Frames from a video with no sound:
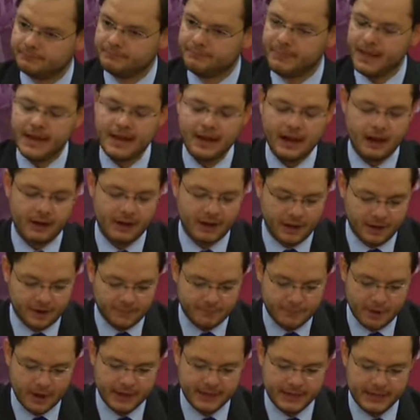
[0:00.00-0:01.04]
a lot of
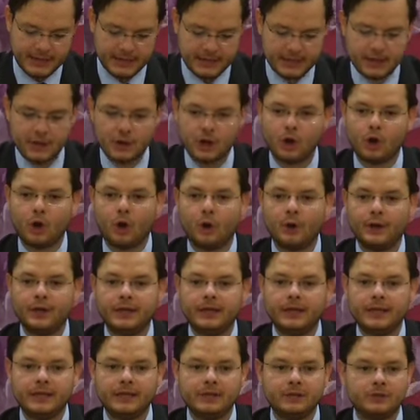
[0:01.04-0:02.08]
money
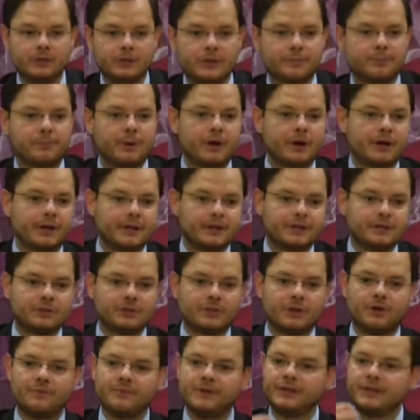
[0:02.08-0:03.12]
going into the pockets
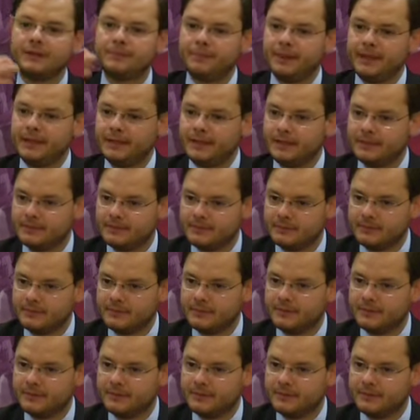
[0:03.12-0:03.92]
of independent